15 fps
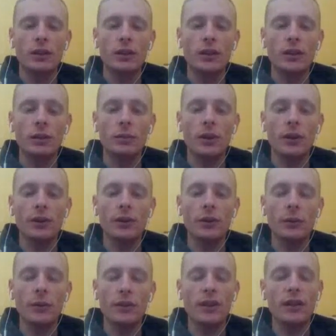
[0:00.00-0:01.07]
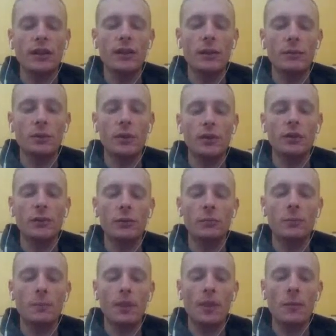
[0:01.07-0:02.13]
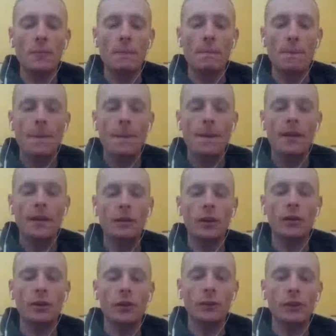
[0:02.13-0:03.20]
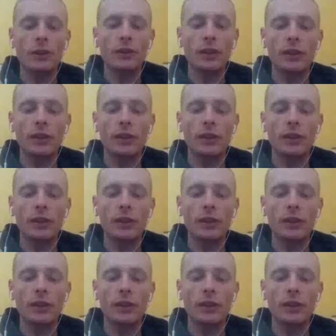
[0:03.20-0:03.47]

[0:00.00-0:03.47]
uh, Mario, Luigi actually comes with you. I think all the other ones,